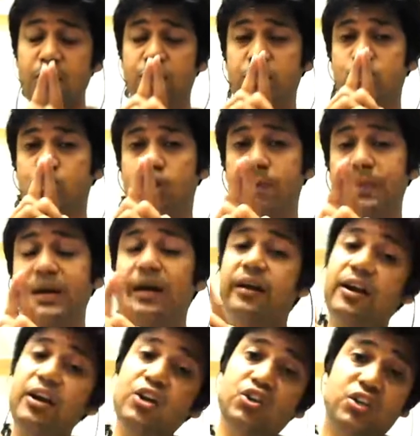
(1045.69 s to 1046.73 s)
stopping
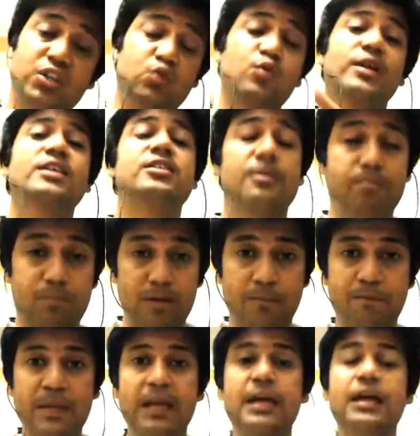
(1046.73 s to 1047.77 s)
condition is very simple.
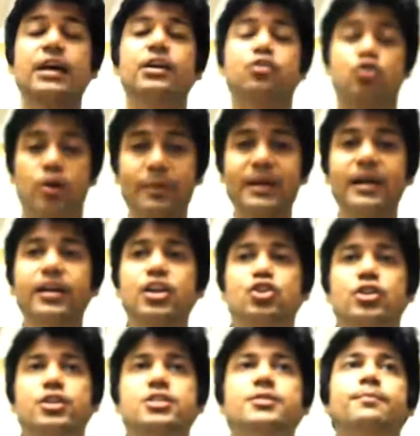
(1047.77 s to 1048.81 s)
Stopping condition is